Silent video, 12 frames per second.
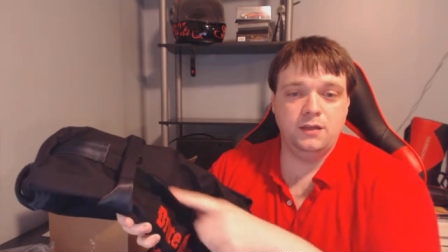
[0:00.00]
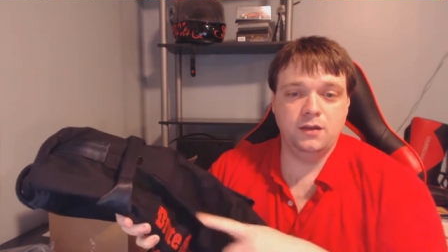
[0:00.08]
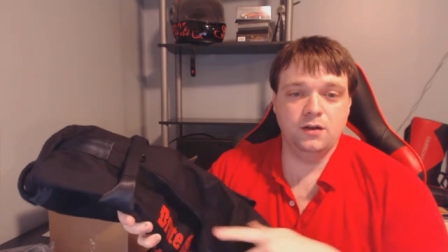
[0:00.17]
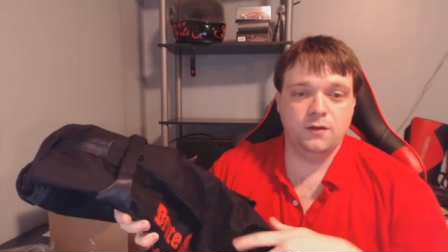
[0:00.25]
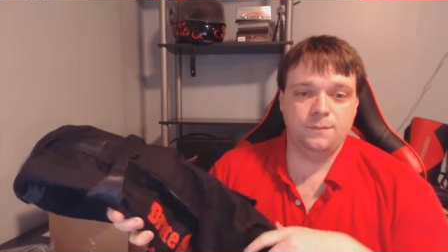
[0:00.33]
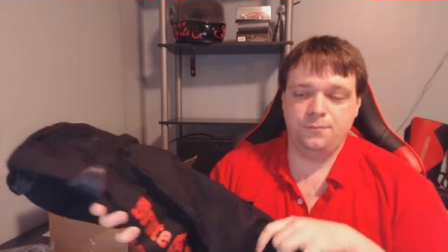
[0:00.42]

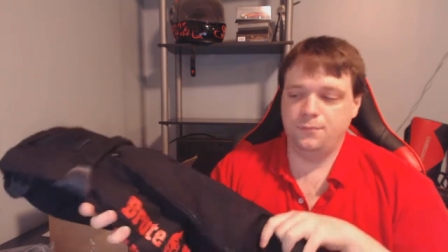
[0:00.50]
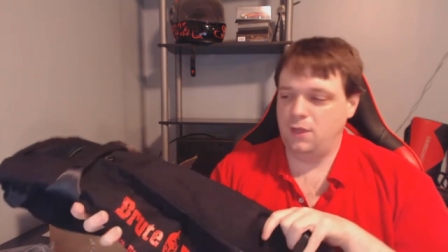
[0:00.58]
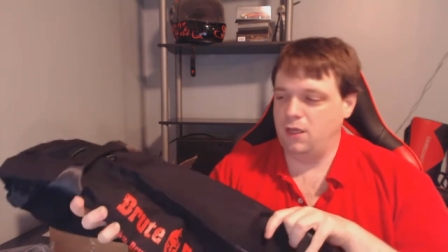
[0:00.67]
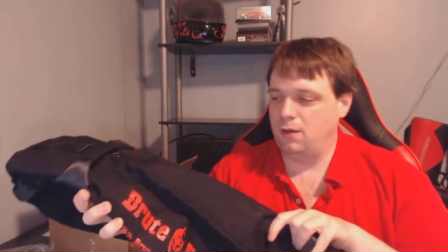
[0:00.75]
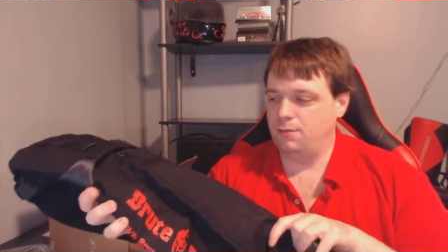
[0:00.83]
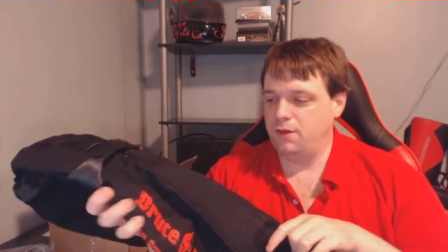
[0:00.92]
gear.
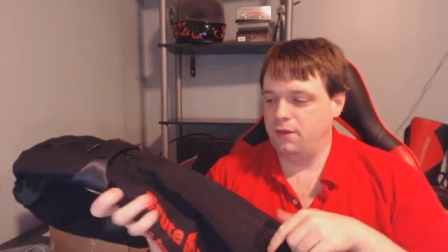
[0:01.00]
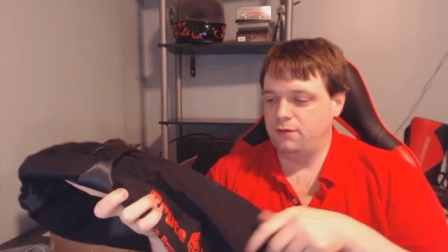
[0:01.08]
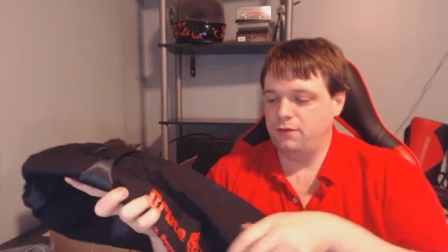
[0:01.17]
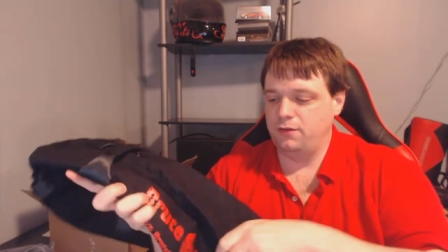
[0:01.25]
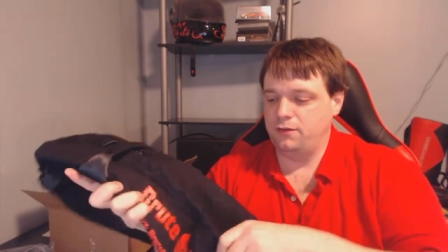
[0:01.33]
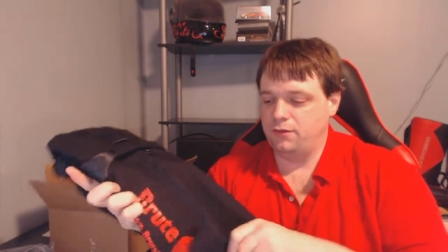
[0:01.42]

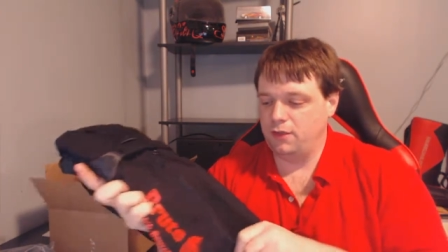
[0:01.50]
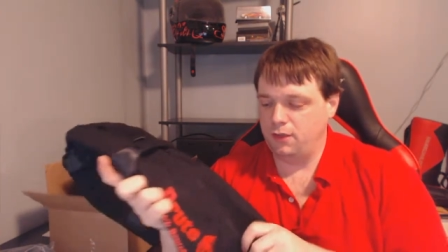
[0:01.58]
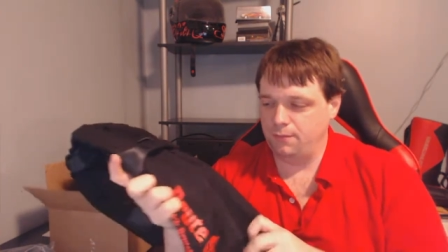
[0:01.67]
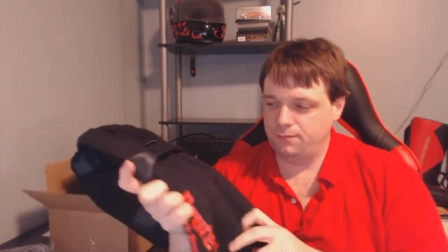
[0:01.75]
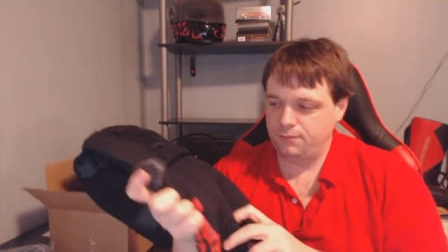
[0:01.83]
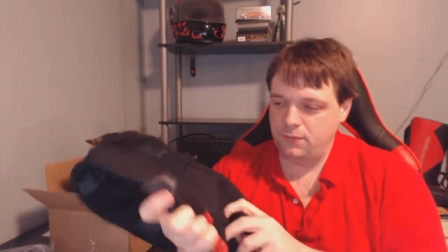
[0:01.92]
This is
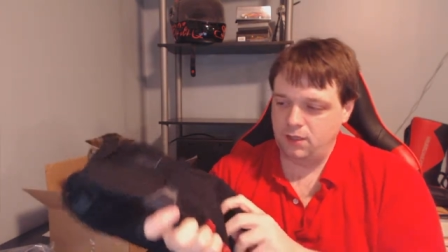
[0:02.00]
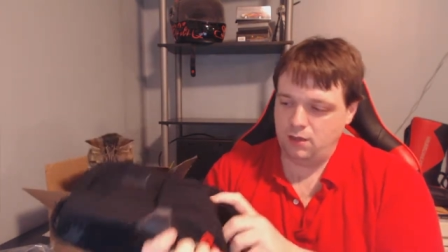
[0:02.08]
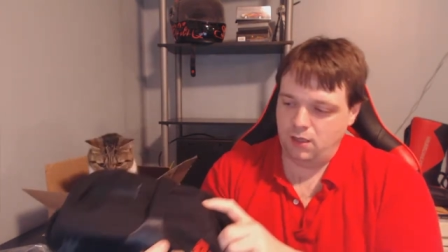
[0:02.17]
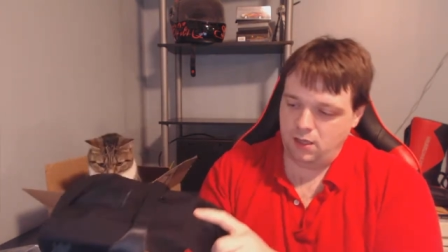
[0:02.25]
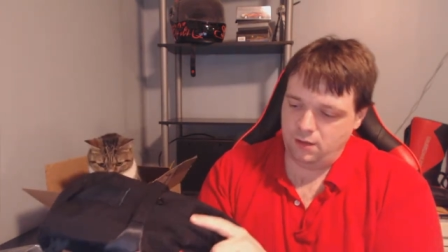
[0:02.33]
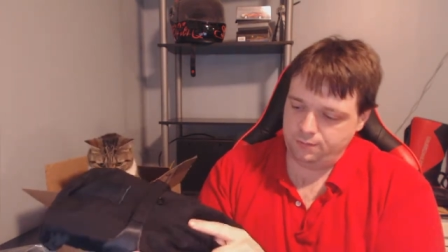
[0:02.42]
I'm
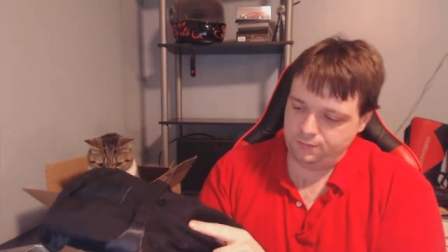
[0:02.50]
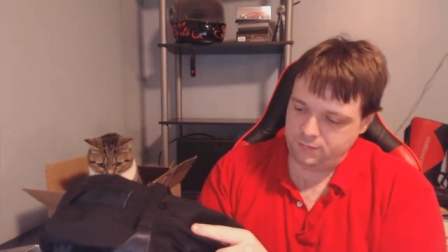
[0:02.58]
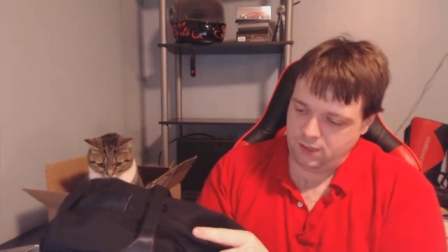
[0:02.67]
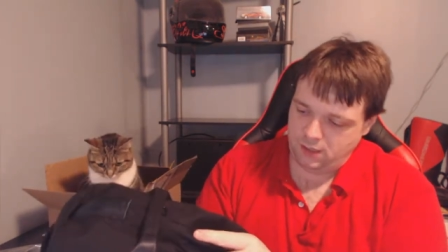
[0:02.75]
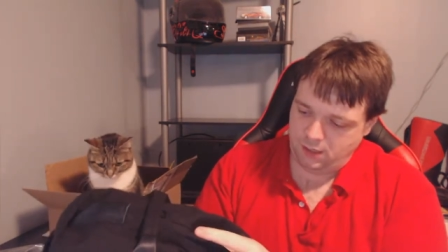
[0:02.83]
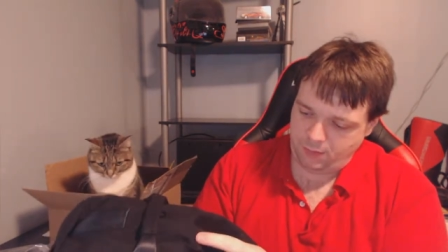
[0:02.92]

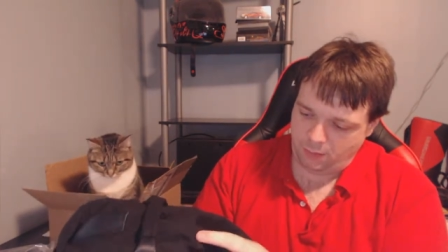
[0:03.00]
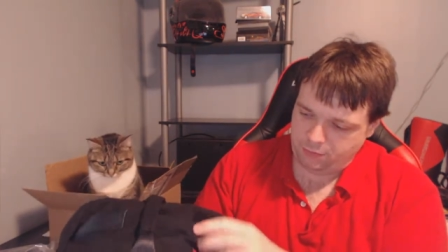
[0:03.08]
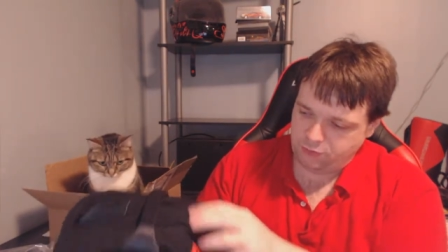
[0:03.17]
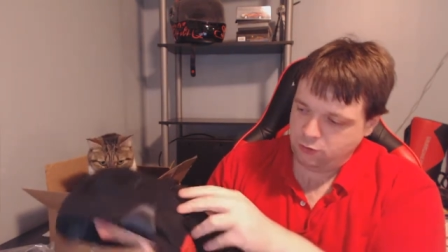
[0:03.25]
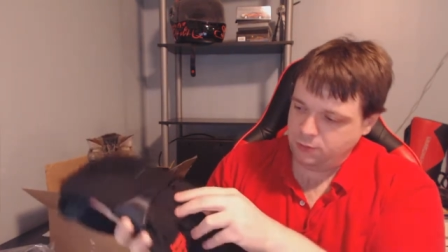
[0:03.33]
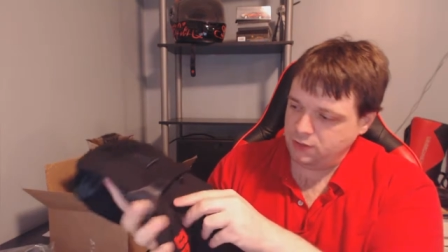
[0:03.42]

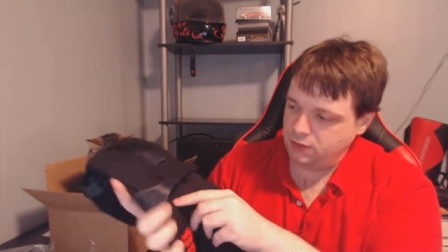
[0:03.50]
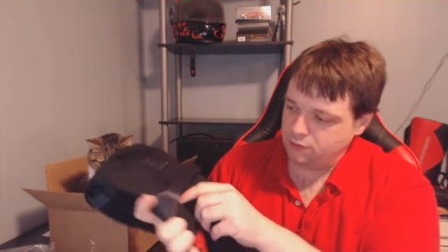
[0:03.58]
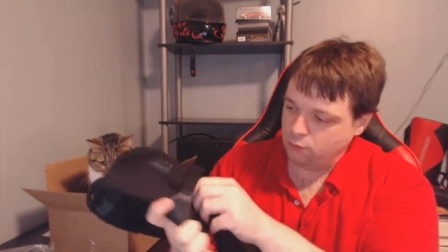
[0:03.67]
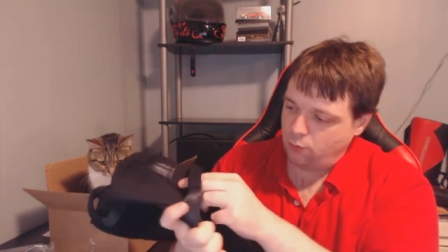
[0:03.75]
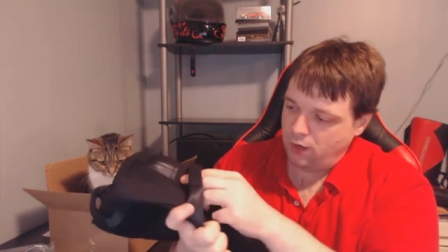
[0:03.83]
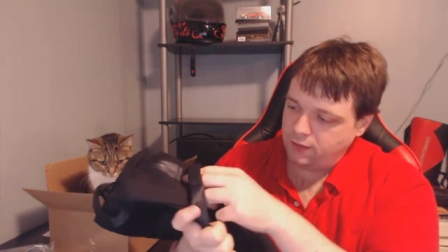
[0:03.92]
assuming
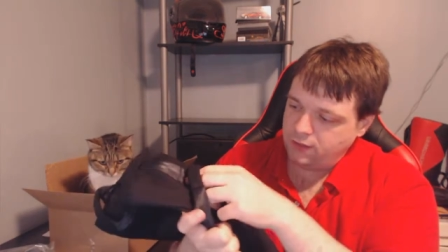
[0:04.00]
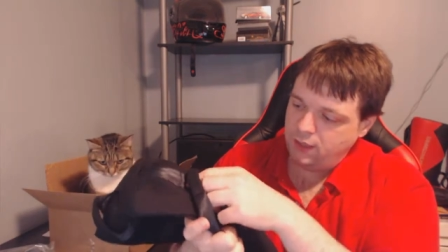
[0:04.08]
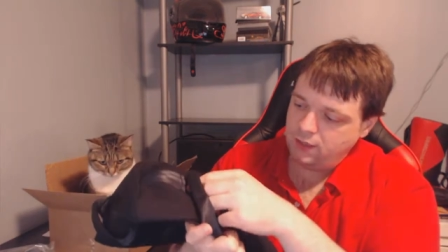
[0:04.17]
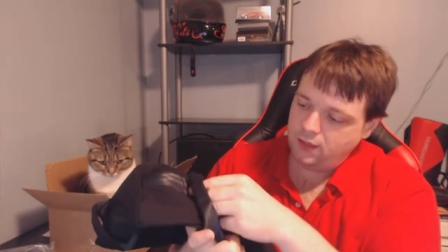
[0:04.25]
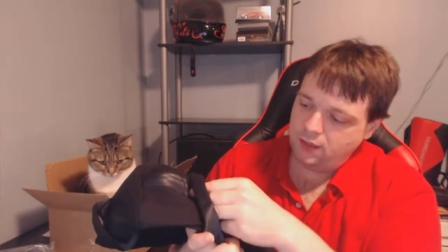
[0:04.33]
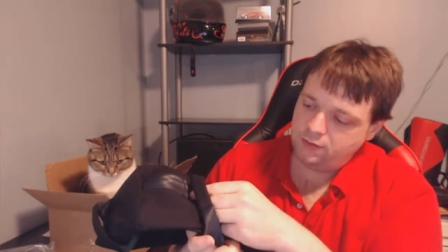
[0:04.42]
these are
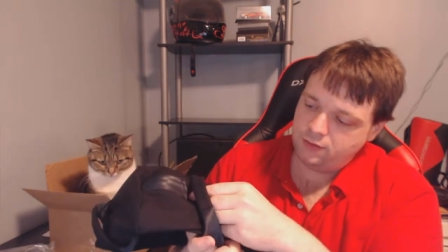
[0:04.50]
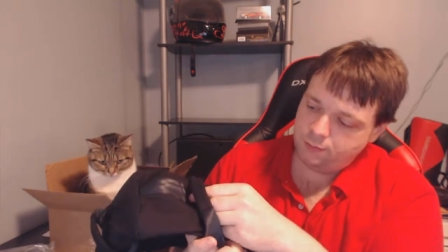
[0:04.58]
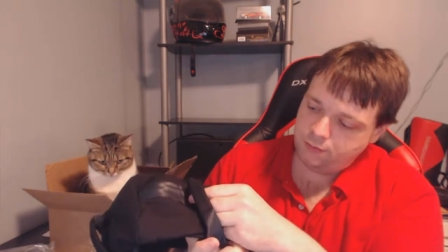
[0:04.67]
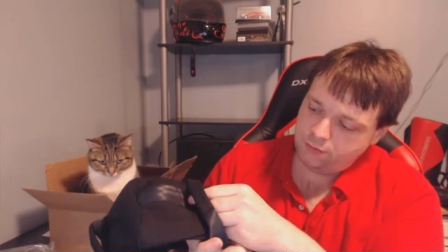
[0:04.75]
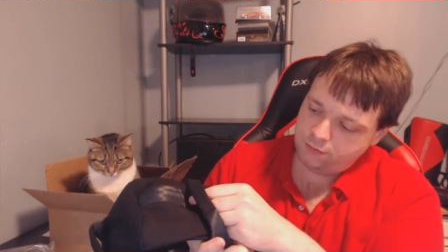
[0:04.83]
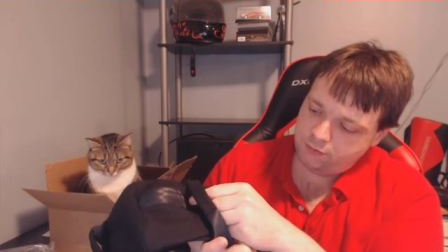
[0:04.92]
YKK
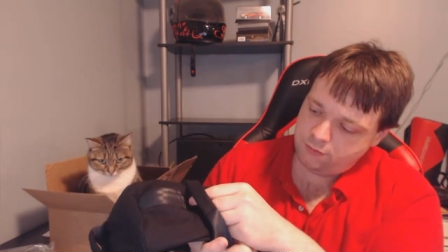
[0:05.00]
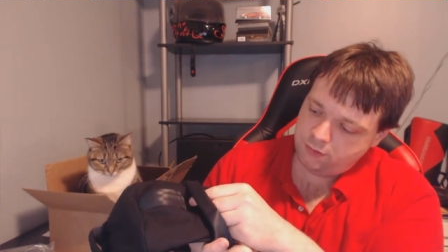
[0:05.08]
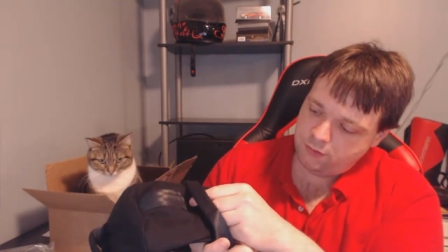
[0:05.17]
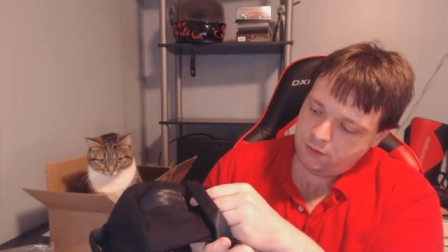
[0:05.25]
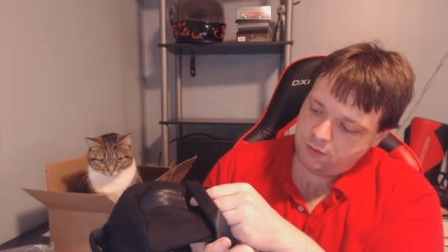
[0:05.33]
zippers.